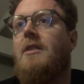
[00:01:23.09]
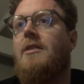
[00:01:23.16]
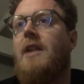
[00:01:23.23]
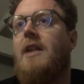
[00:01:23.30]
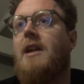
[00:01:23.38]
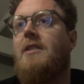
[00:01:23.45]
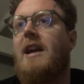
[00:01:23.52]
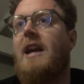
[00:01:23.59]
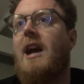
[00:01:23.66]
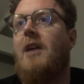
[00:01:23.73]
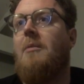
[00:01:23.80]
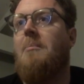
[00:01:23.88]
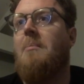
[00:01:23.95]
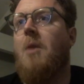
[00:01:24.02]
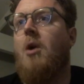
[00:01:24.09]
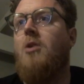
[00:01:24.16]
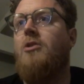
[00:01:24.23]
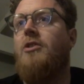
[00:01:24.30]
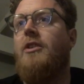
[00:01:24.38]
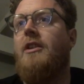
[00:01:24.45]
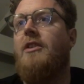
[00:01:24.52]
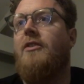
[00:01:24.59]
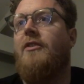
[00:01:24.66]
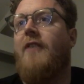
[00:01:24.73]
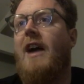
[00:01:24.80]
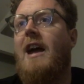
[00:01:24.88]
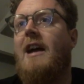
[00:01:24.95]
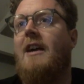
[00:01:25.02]
They take out most of these
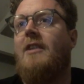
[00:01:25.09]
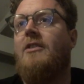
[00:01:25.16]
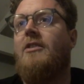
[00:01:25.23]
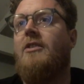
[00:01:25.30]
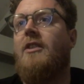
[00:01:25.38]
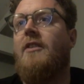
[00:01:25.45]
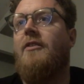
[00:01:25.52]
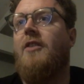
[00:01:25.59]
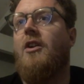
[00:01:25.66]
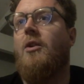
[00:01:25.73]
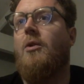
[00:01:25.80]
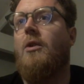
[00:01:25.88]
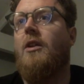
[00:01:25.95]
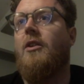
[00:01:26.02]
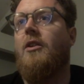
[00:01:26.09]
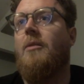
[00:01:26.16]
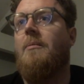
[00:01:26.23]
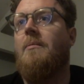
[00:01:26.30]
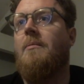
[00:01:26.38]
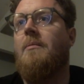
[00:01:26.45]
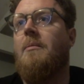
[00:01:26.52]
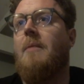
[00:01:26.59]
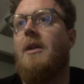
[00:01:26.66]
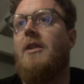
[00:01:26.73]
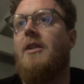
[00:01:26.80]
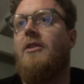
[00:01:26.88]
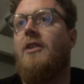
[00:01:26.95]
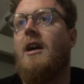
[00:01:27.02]
Fangs, if not all of them, by
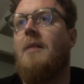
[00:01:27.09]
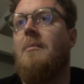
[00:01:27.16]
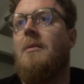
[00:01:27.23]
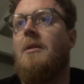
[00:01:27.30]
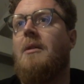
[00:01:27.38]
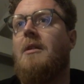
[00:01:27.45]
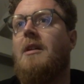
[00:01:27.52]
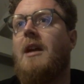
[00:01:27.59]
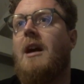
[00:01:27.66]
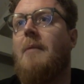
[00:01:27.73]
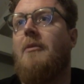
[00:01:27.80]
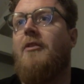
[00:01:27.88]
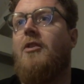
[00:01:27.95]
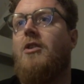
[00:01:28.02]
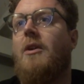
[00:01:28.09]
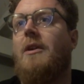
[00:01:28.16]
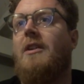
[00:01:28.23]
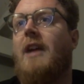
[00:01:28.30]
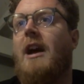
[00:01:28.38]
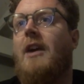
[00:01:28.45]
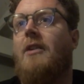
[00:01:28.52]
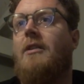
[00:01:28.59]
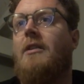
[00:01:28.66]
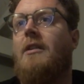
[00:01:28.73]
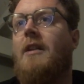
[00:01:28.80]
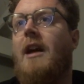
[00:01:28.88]
the time, before going down.